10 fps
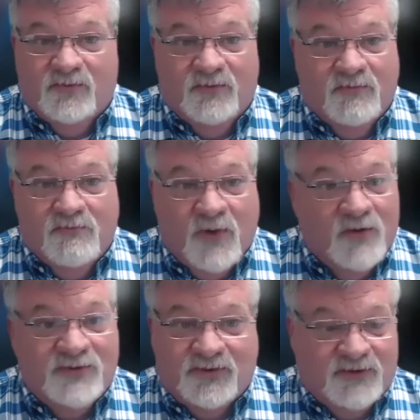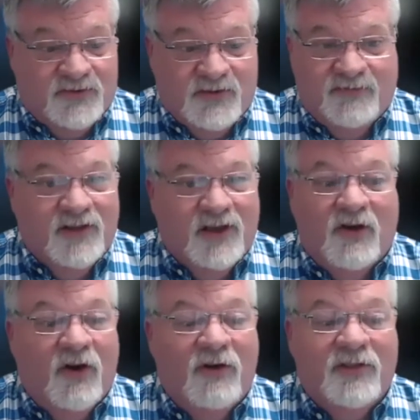most, if not
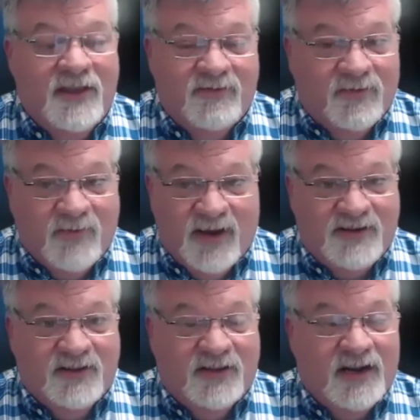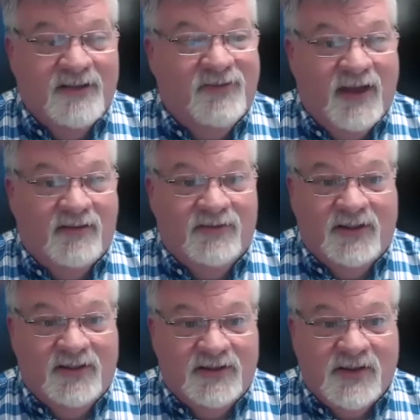all, the information that I found
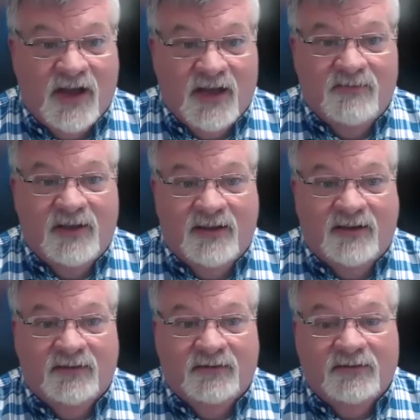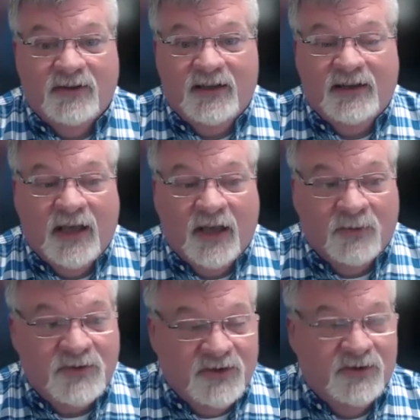at the time in and
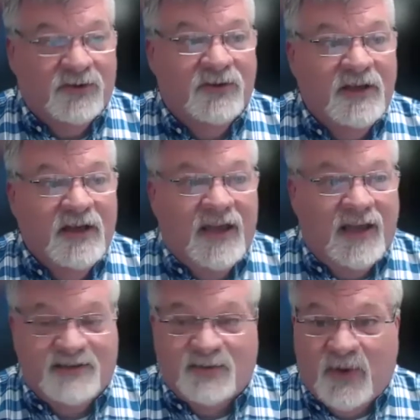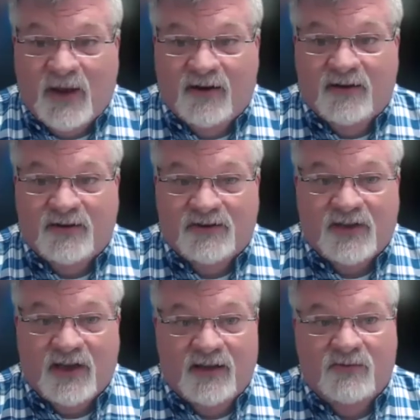helps you as a parent
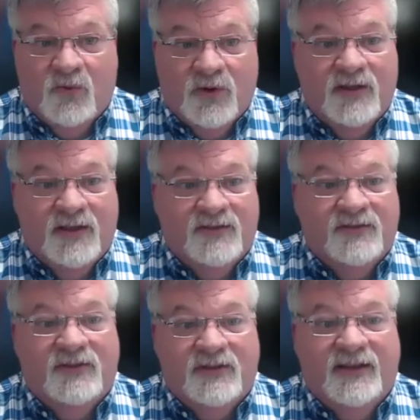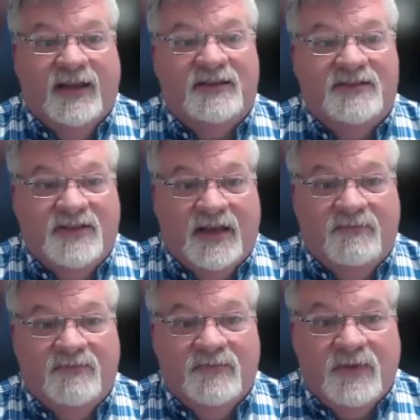decide what is the next step.
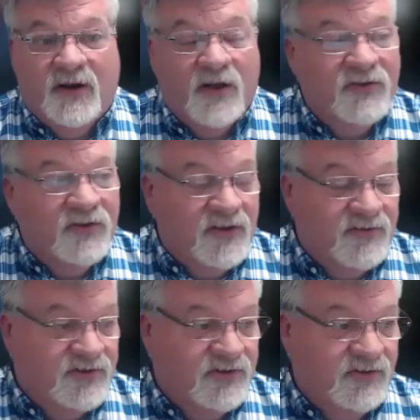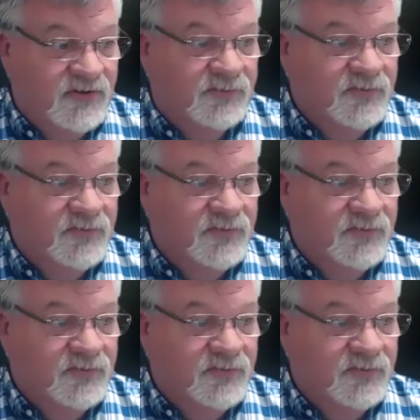It also gives you